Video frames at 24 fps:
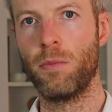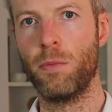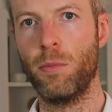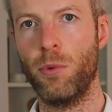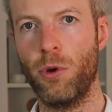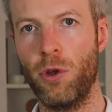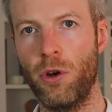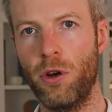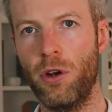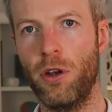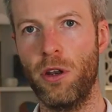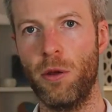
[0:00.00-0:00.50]

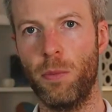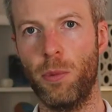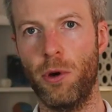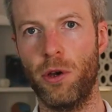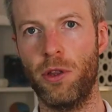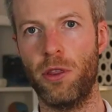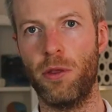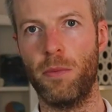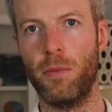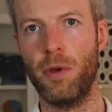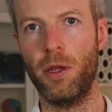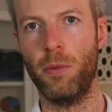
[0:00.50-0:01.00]
put it in
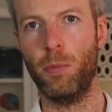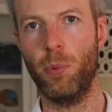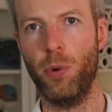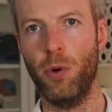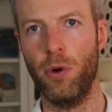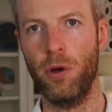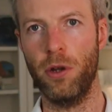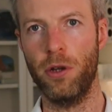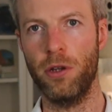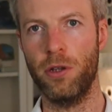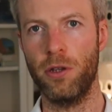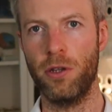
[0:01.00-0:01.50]
about the
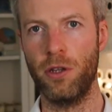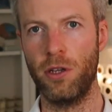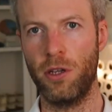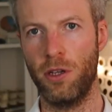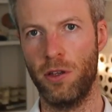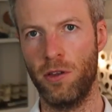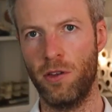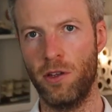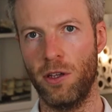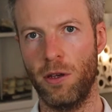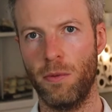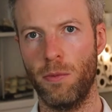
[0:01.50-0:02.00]
midpoint, and you
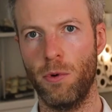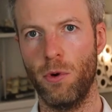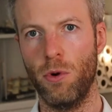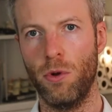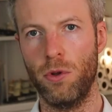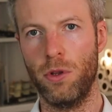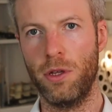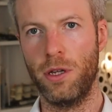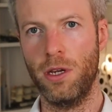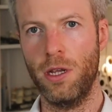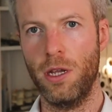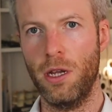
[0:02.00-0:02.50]
can see I'm
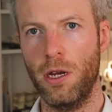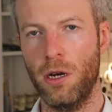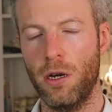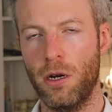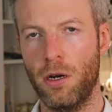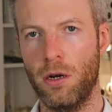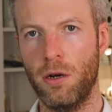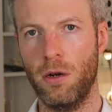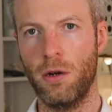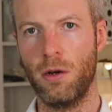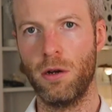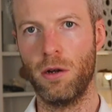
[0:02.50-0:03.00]
holding
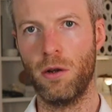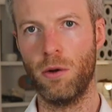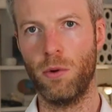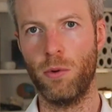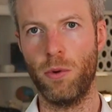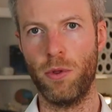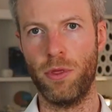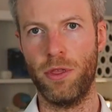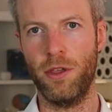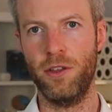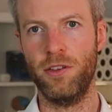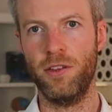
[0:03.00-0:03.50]
here
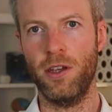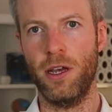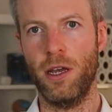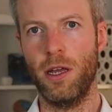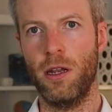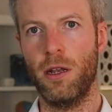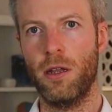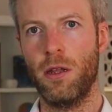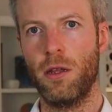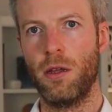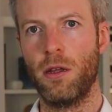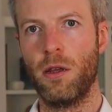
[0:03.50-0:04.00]
with this
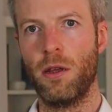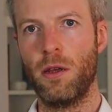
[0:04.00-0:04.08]
hand.